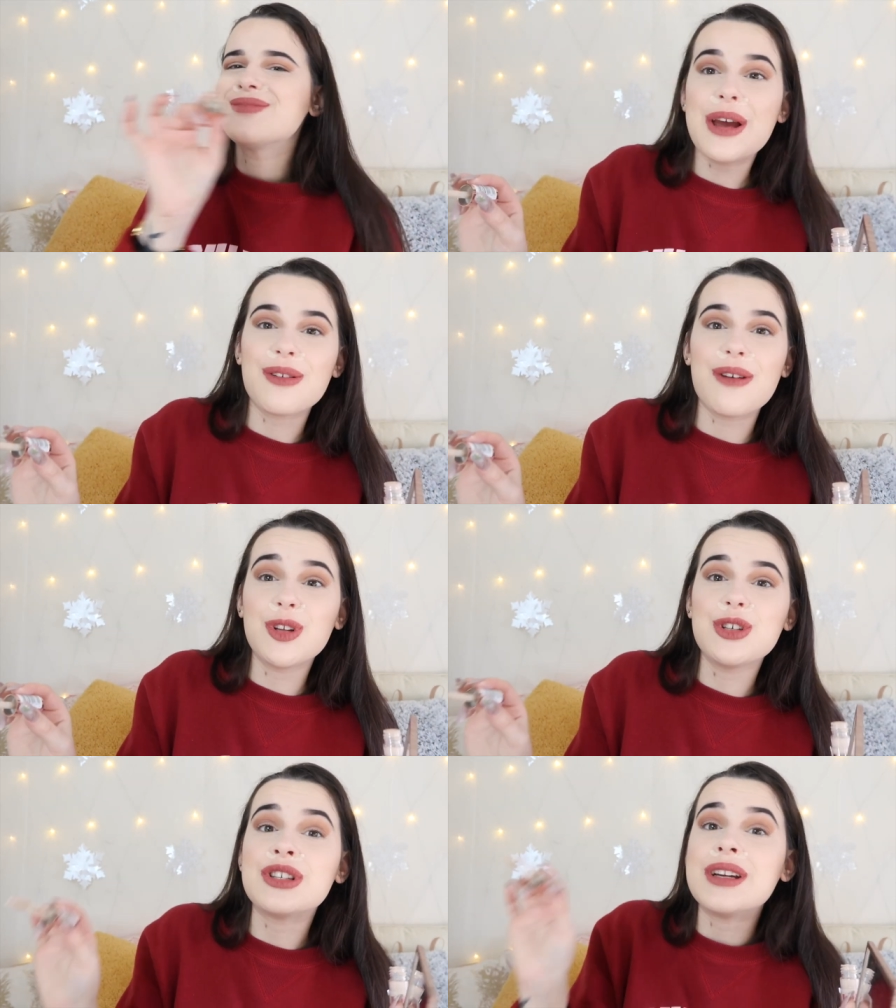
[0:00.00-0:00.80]
Makeup
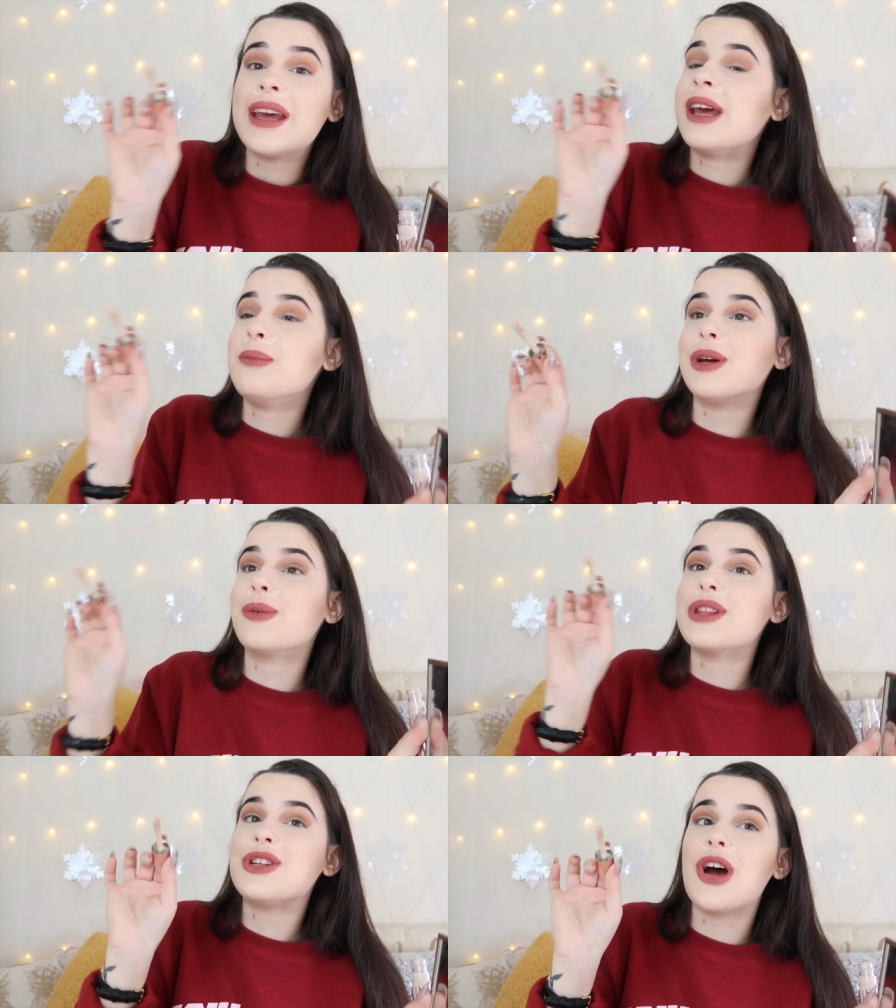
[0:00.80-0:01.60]
Revolution hit me
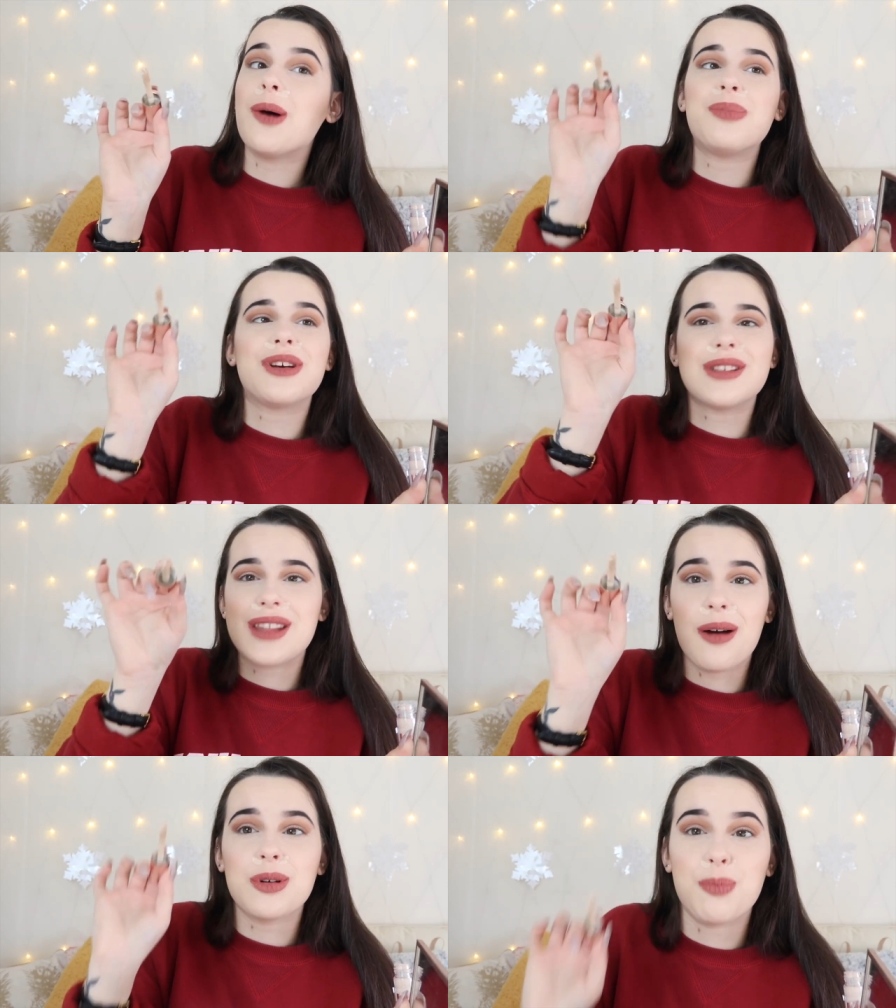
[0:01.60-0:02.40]
up with a job
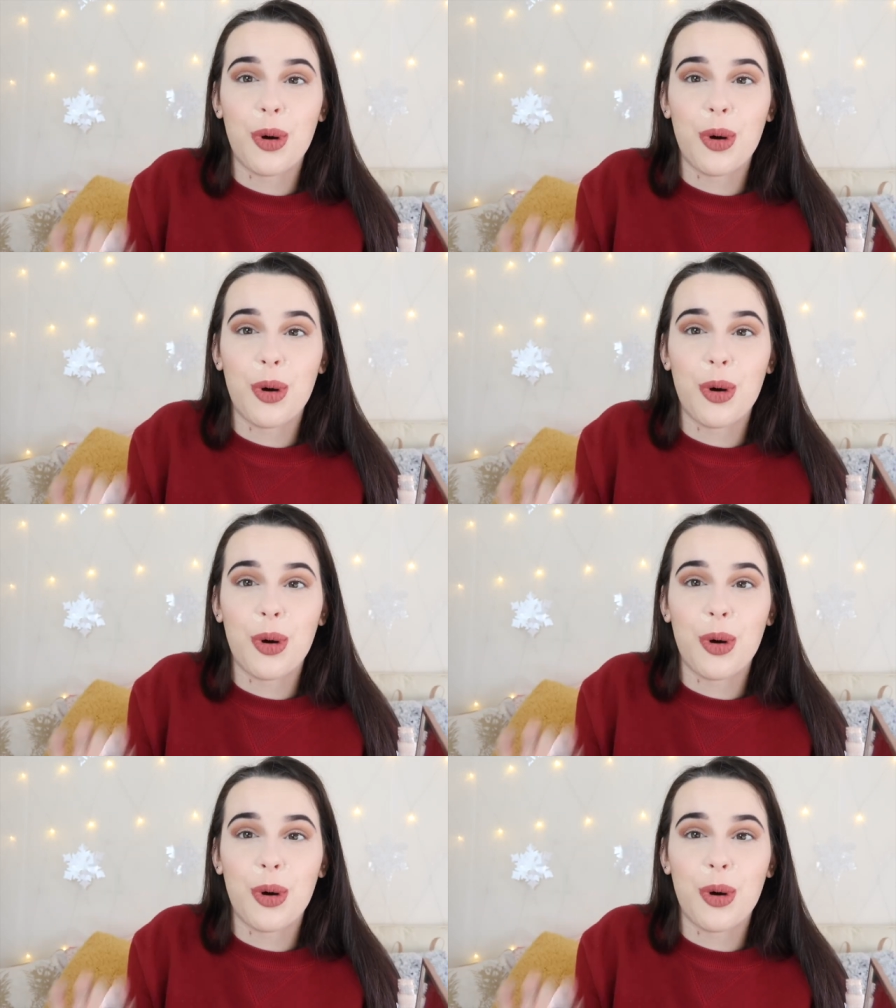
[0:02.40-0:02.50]
because that was